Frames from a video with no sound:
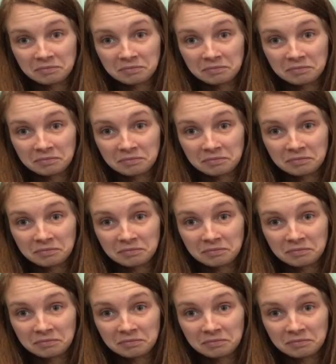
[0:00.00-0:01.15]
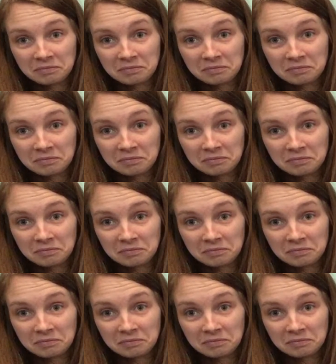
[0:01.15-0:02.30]

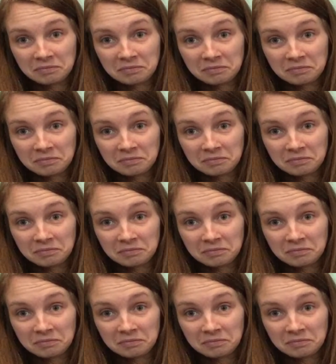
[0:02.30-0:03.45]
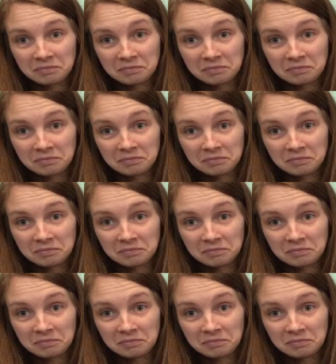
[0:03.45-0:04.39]
(silence)